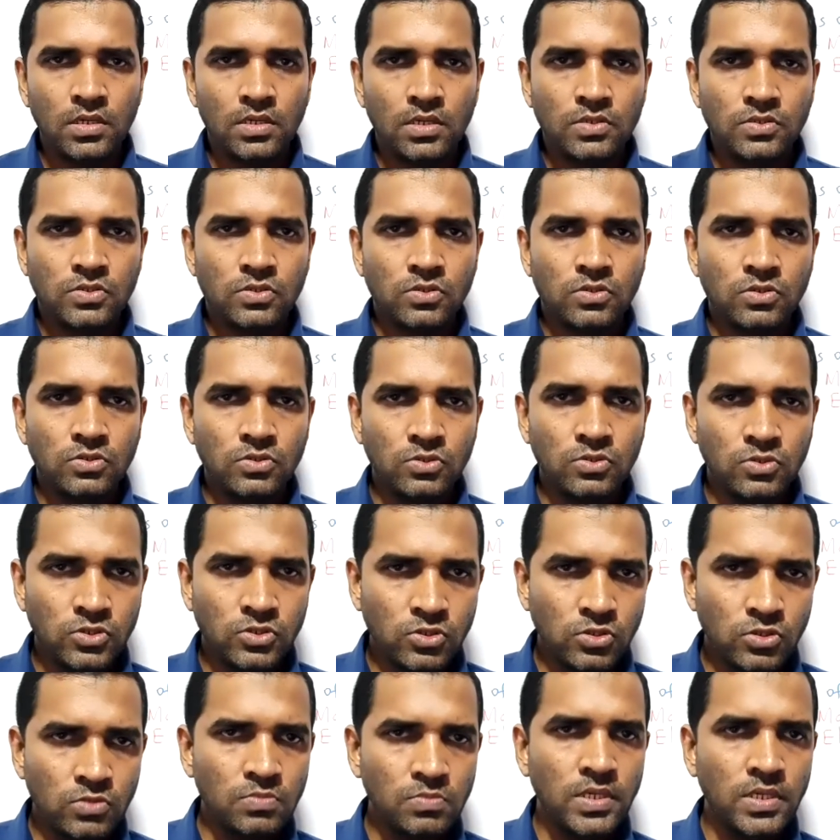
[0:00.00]
So you
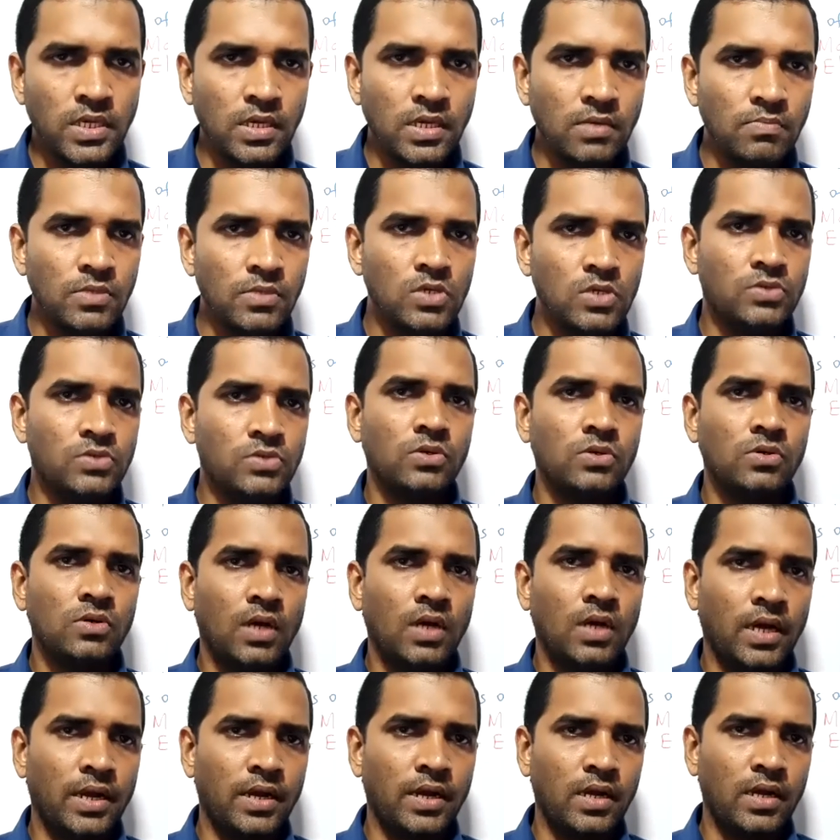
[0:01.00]
should be able
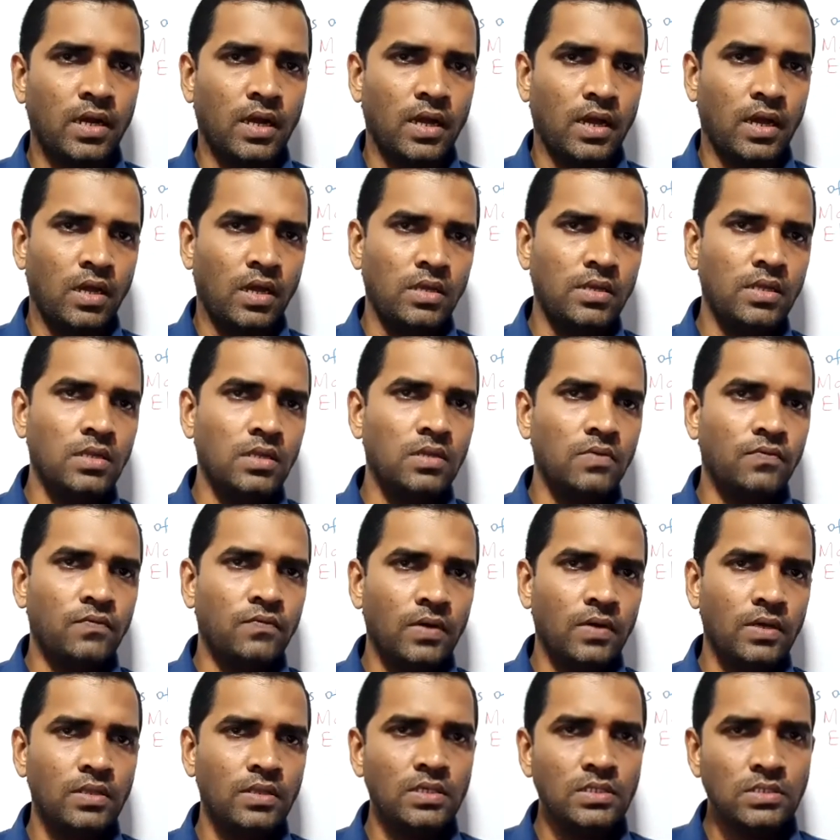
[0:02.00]
to
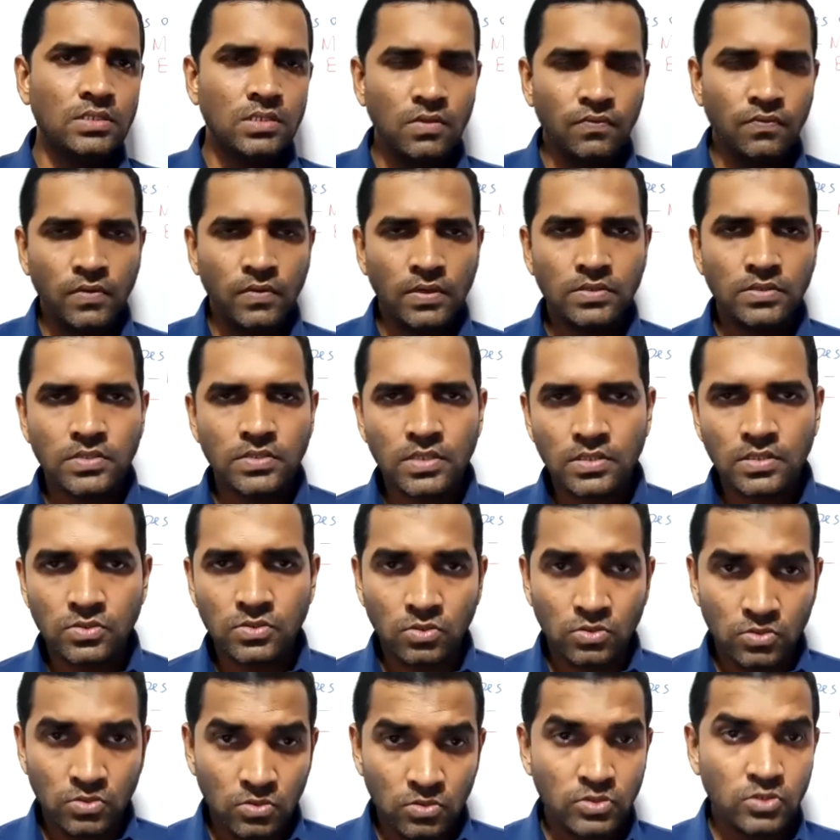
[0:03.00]
identify these differences,
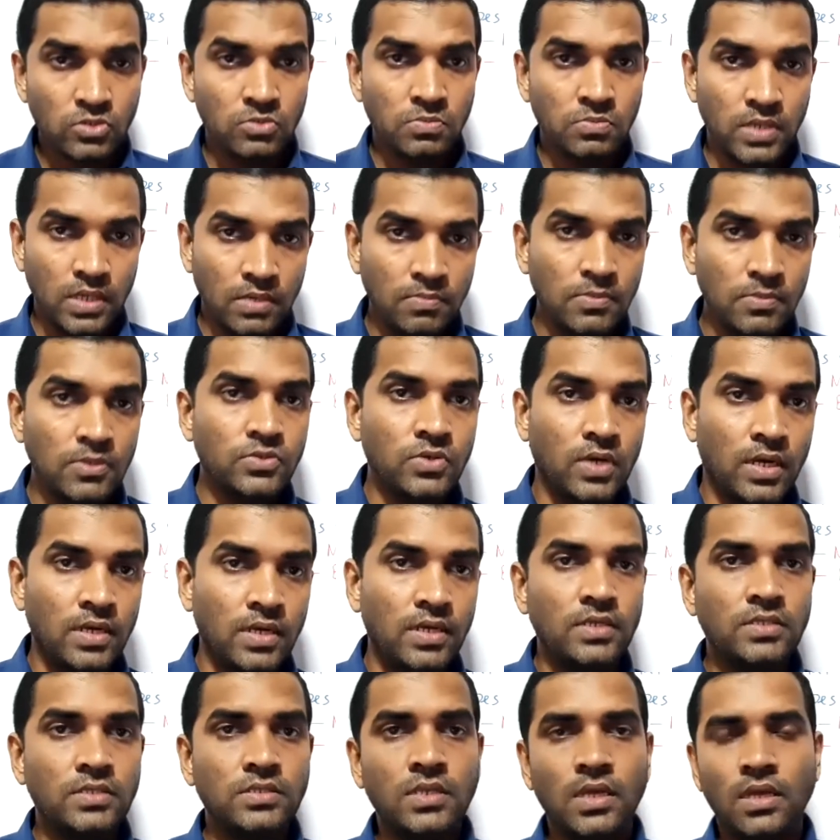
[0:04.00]
or you should be able to
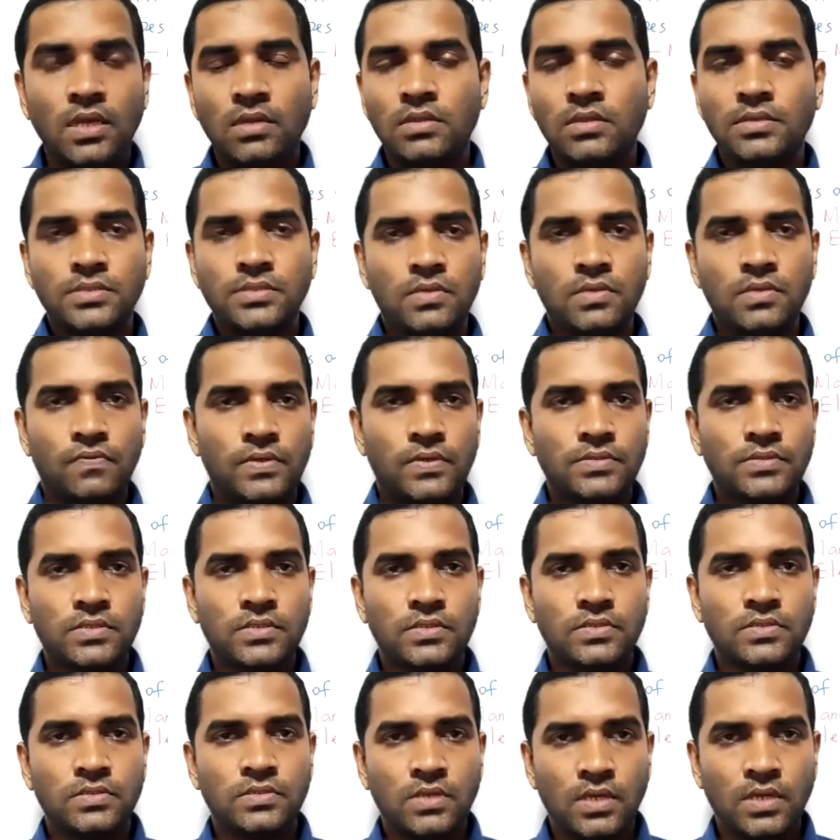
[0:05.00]
understand these
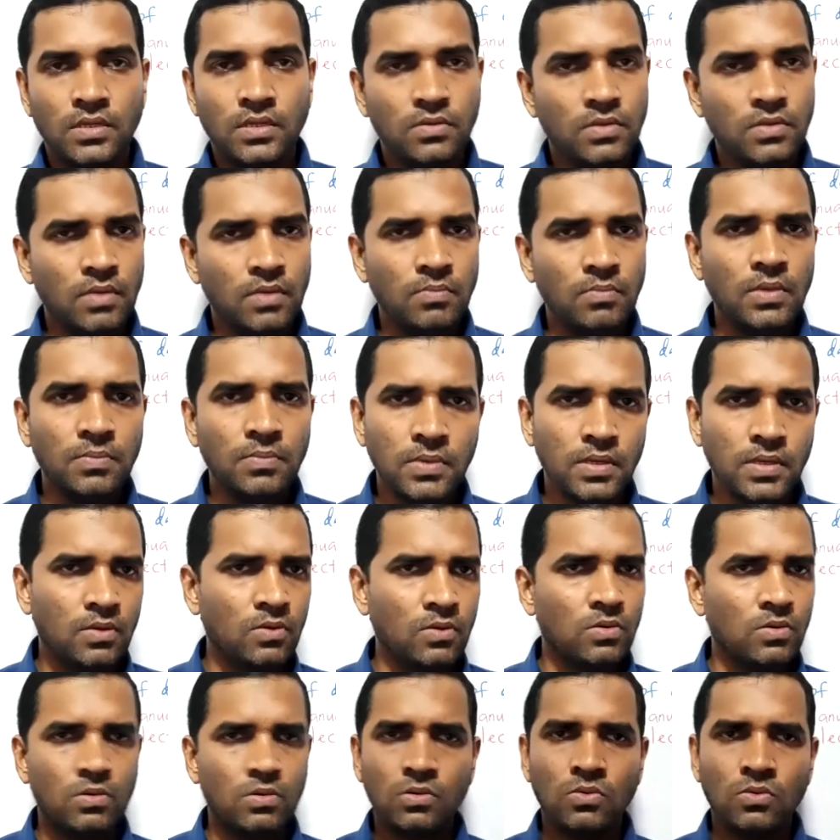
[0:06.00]
differences, right? There may be
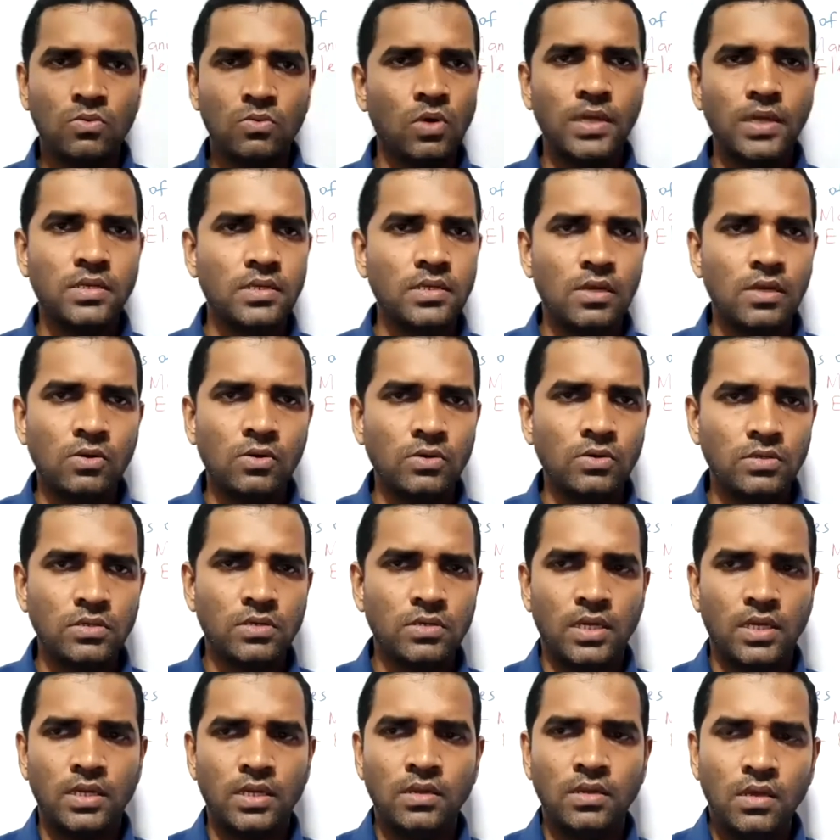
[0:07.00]
quite a lot,
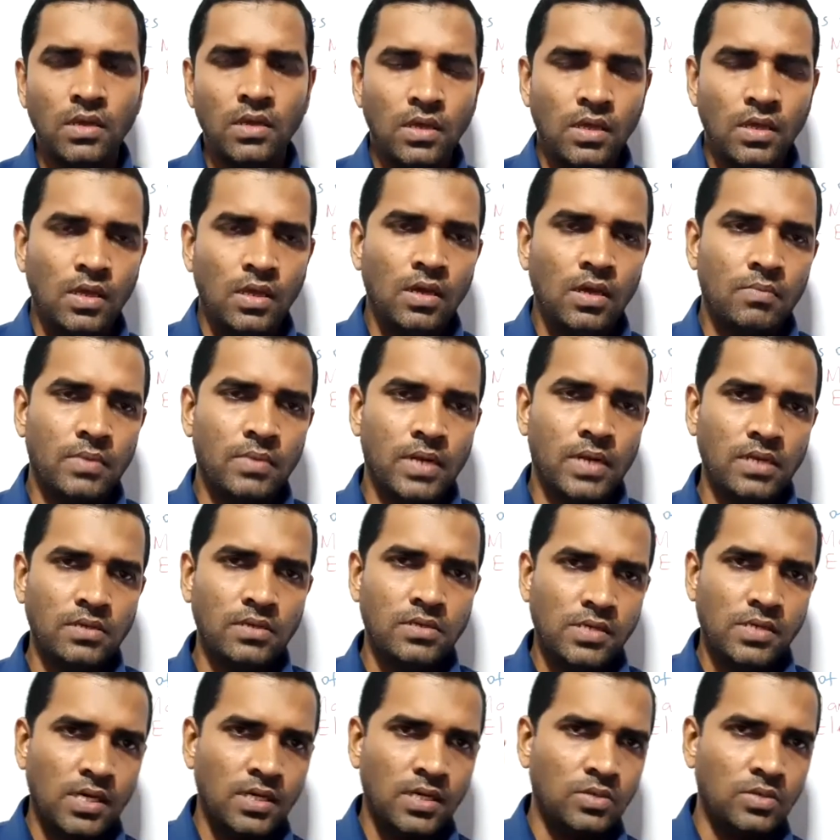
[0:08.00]
right? But I
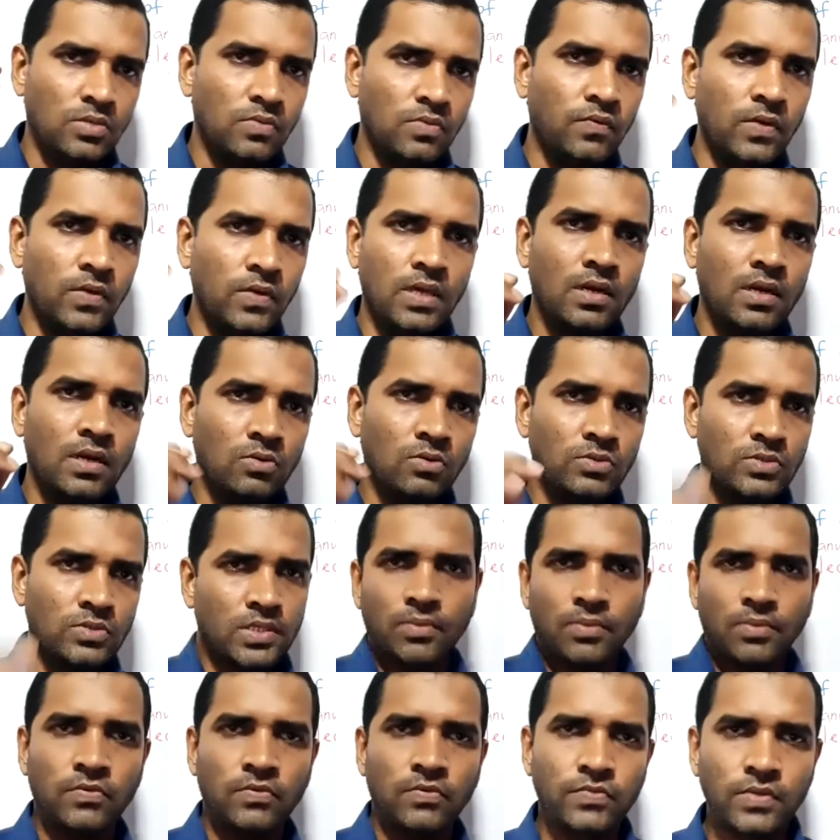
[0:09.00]
tried to figure out
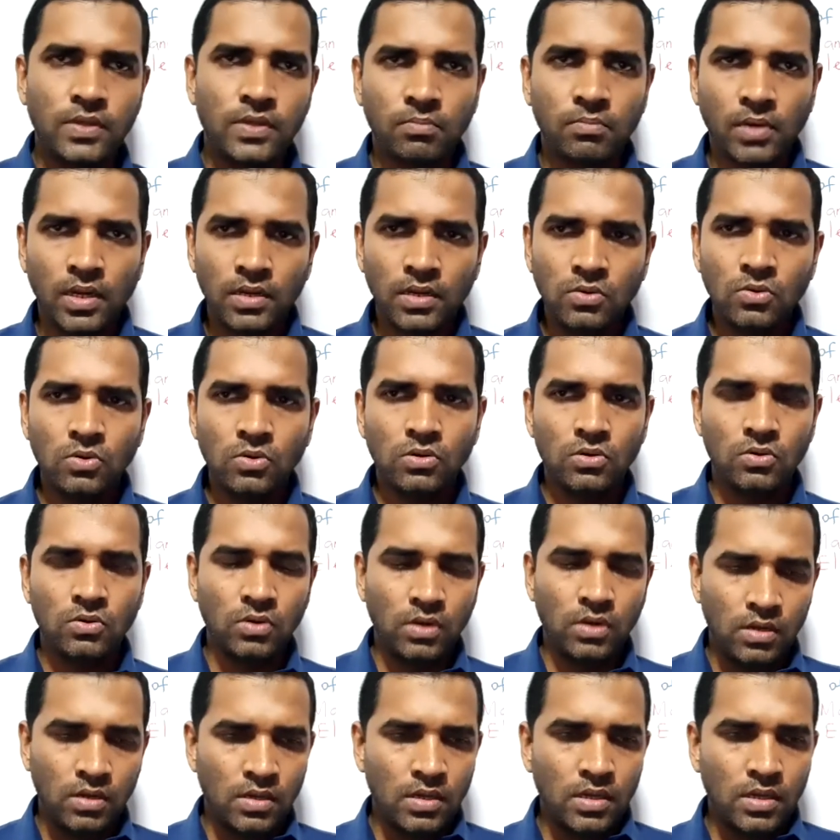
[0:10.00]
some of them, right? Not all.